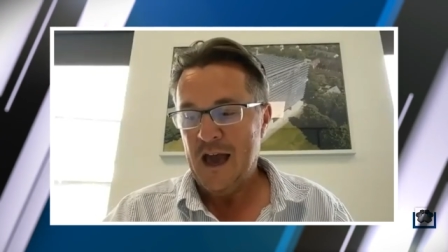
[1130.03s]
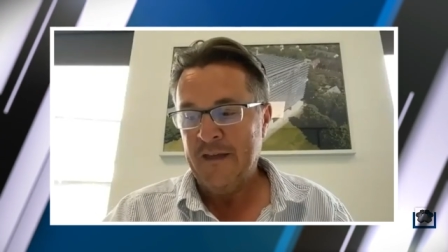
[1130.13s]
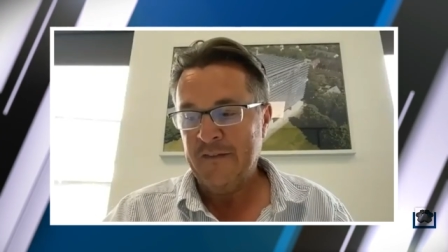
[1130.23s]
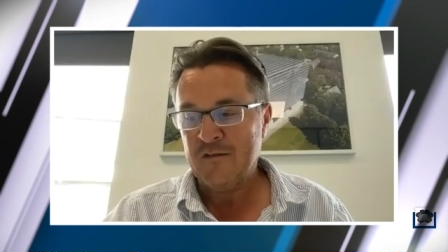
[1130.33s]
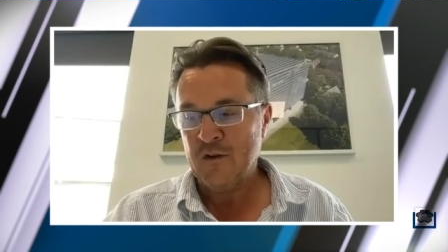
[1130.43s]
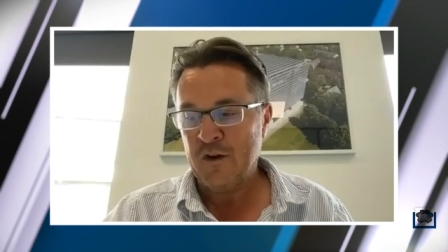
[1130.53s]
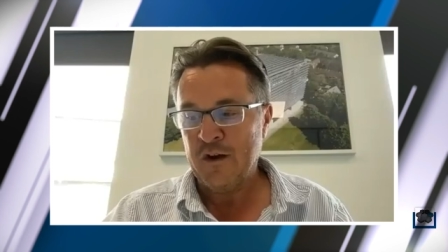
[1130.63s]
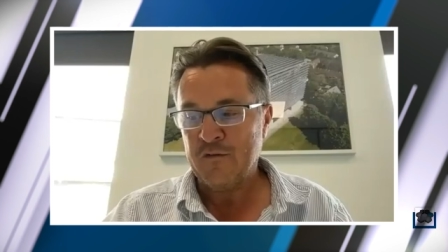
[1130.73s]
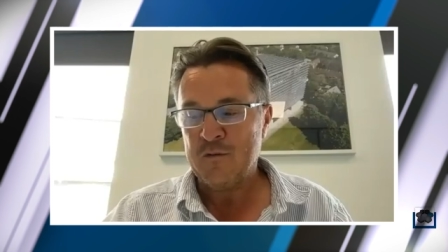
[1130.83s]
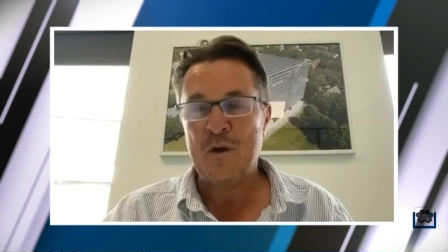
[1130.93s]
and there's not
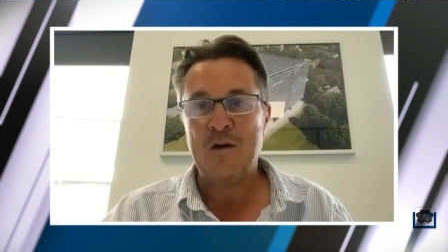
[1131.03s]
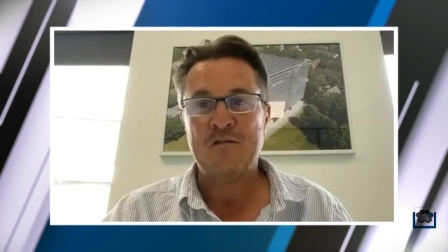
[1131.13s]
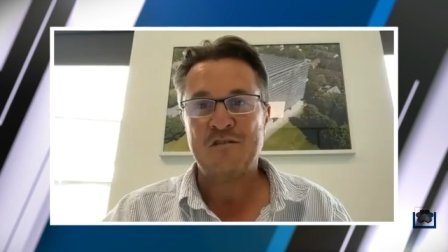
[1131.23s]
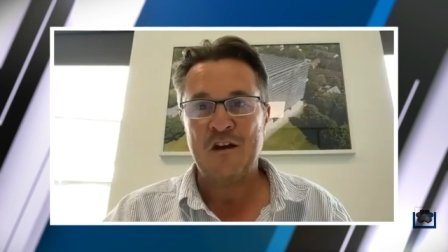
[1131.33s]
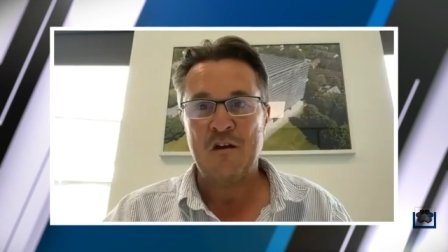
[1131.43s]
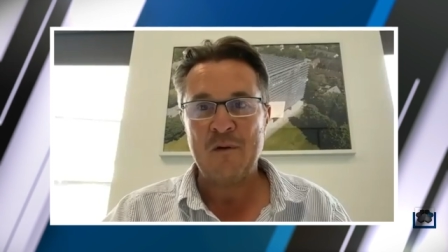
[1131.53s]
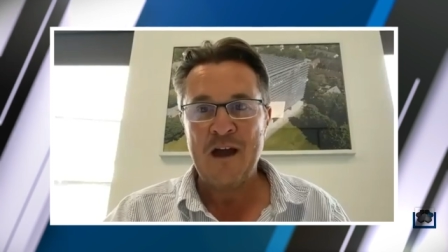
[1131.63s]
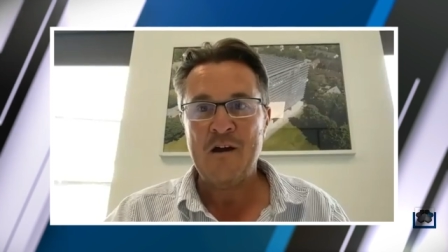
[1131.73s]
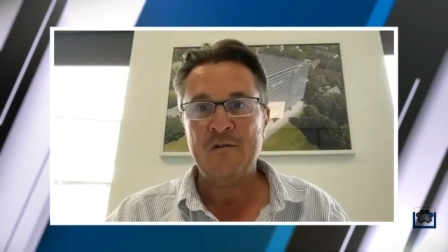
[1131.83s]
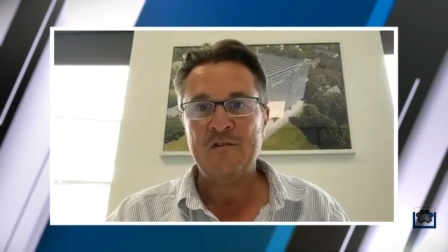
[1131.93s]
enough components to go
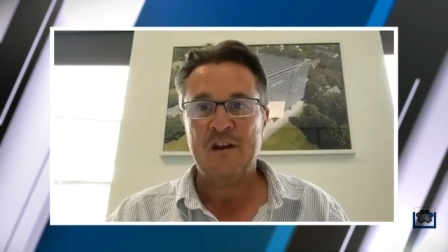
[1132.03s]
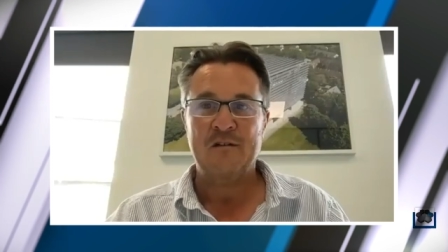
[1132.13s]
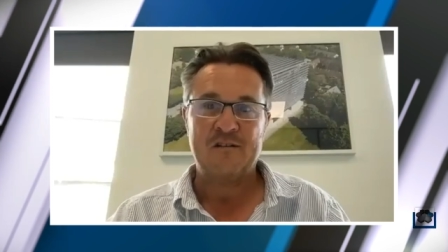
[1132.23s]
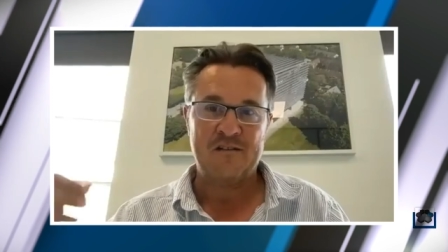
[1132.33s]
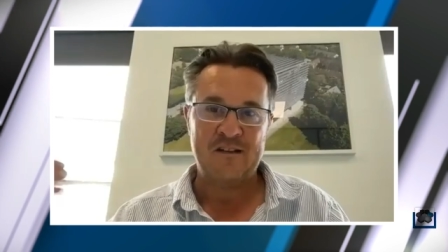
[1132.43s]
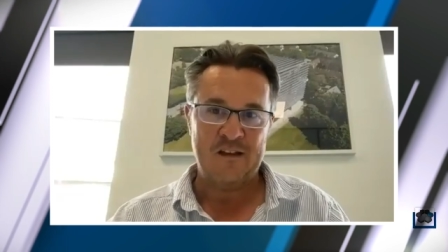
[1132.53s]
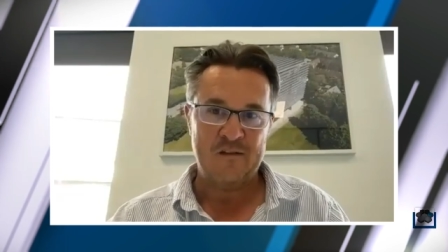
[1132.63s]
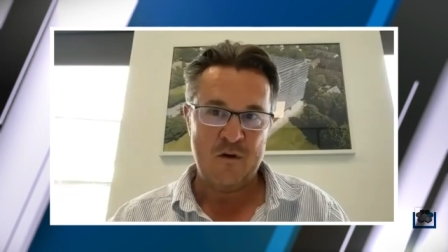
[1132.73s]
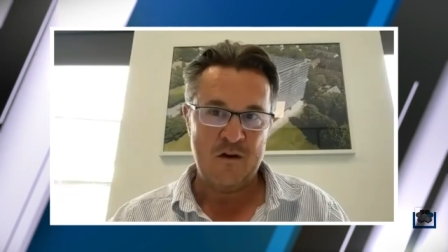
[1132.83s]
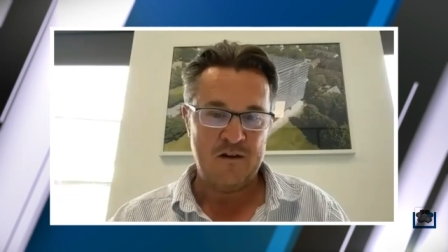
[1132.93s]
around. You know, it's a
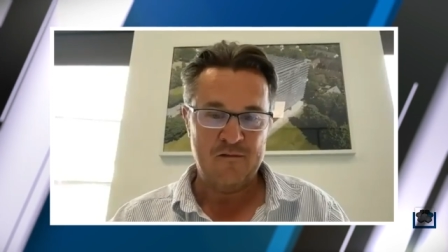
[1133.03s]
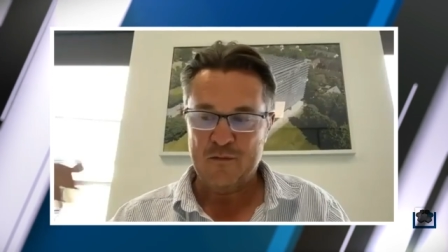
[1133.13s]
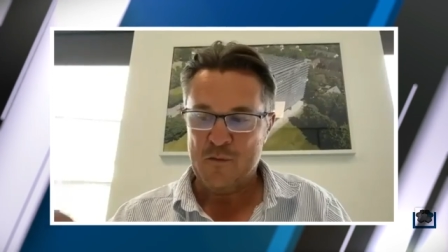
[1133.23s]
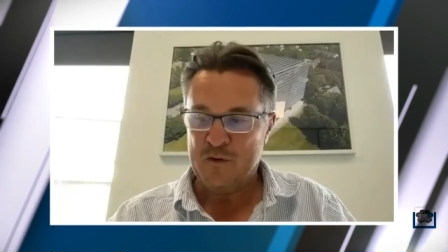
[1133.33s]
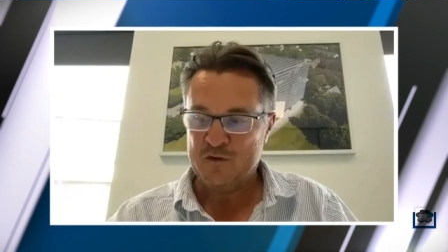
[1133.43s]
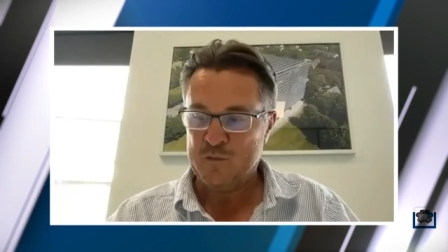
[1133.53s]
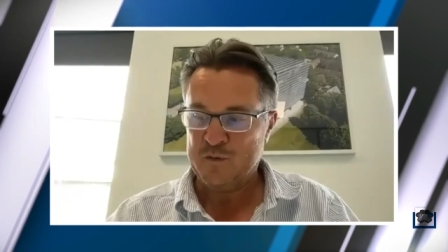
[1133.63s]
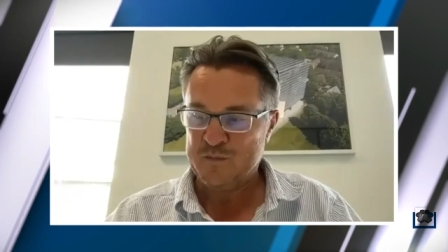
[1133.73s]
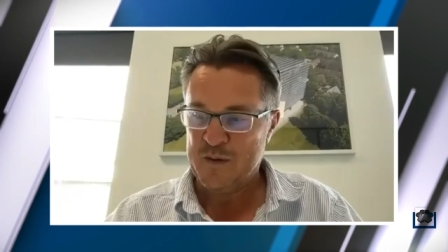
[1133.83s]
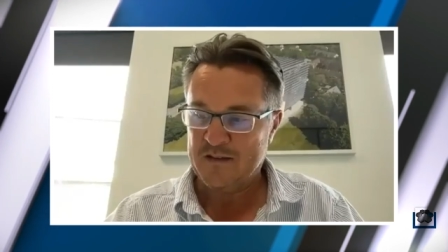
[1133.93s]
seller's market from a module
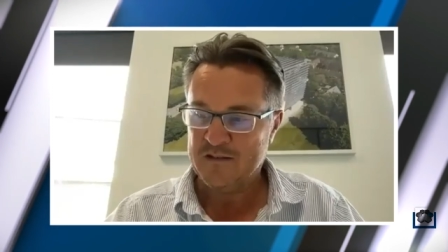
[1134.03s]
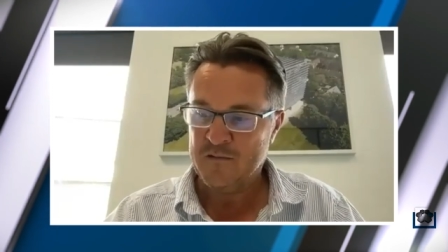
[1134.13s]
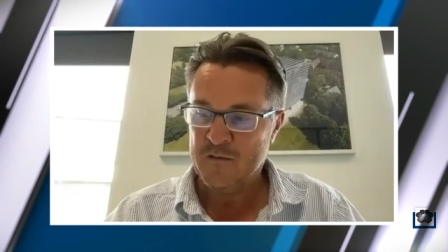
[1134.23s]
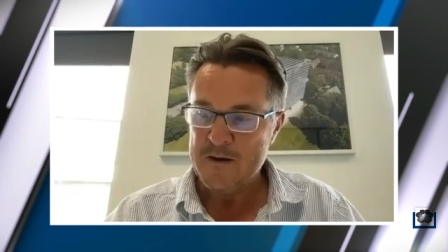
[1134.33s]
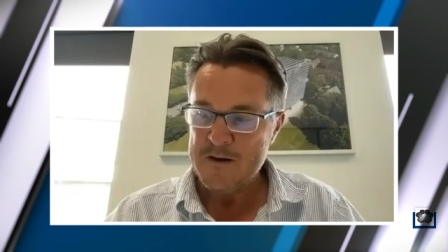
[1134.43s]
perspective.